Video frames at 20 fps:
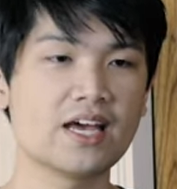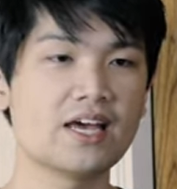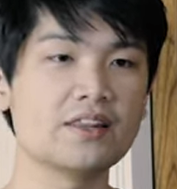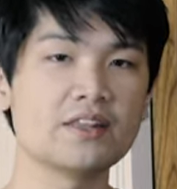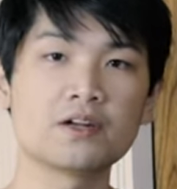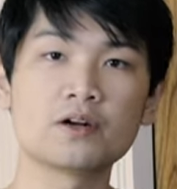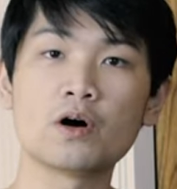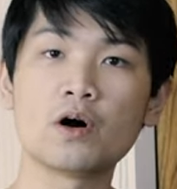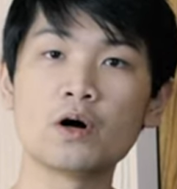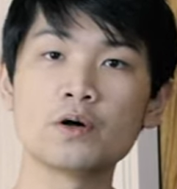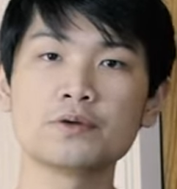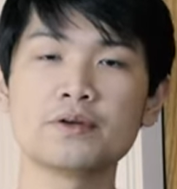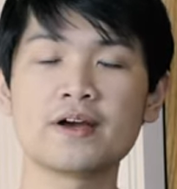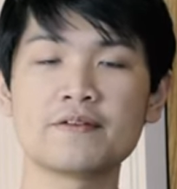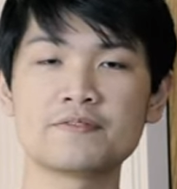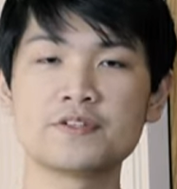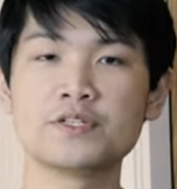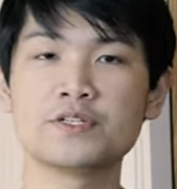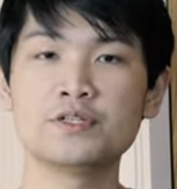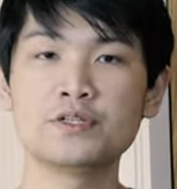And then all you
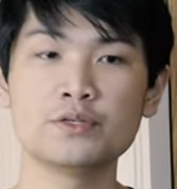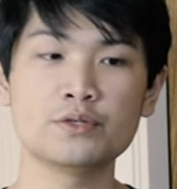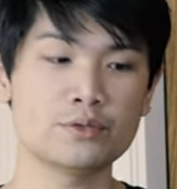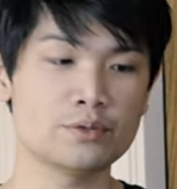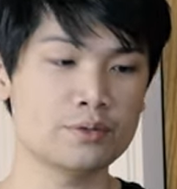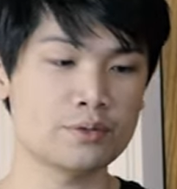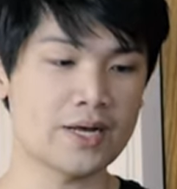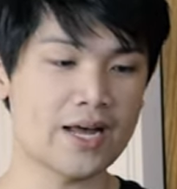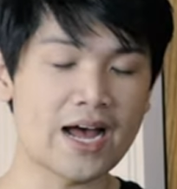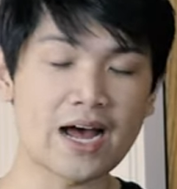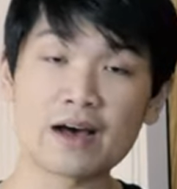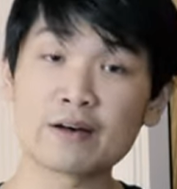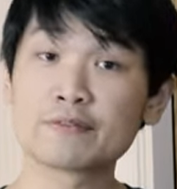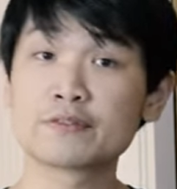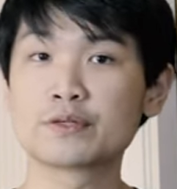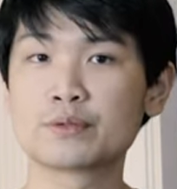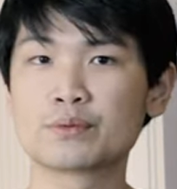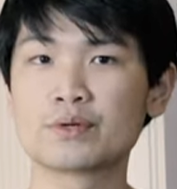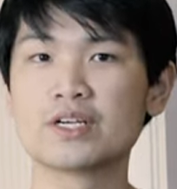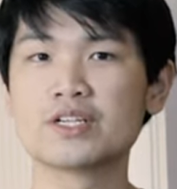have to do
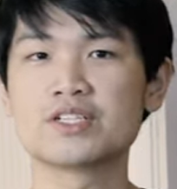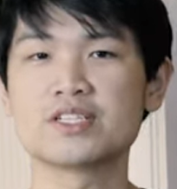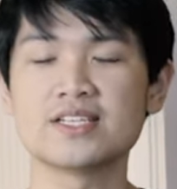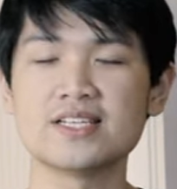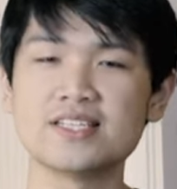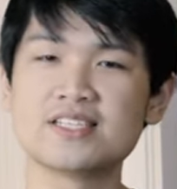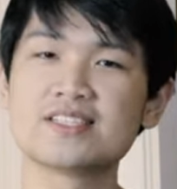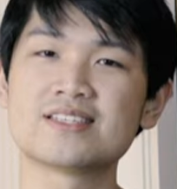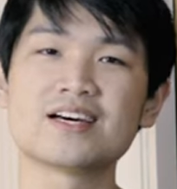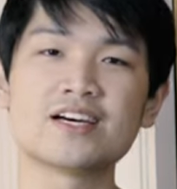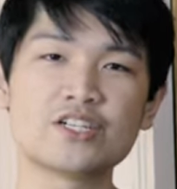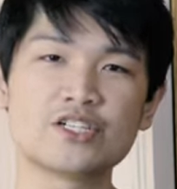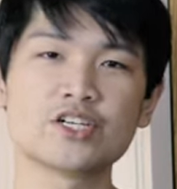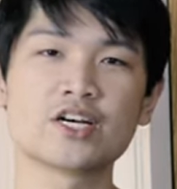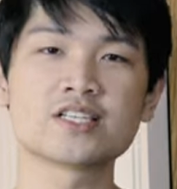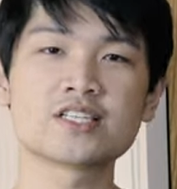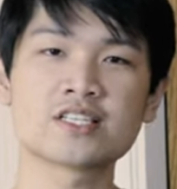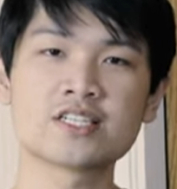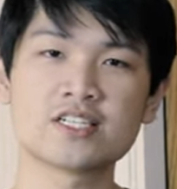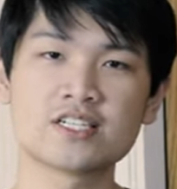afterwards is
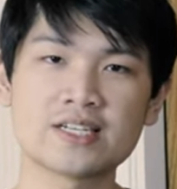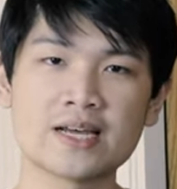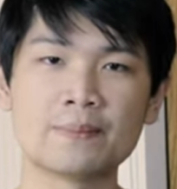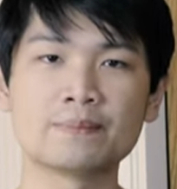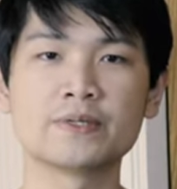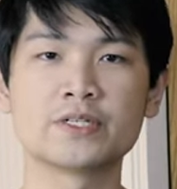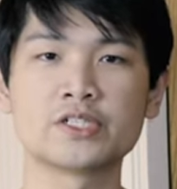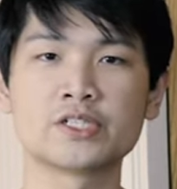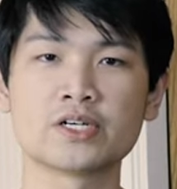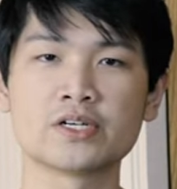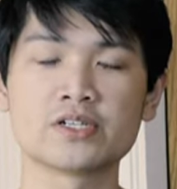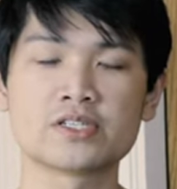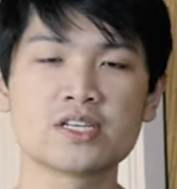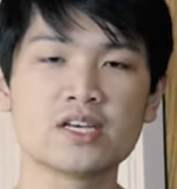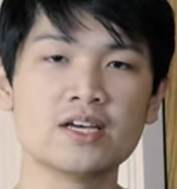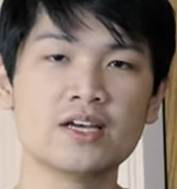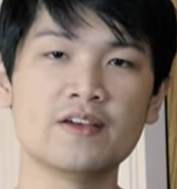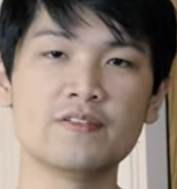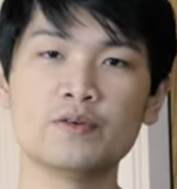adjust temperatures.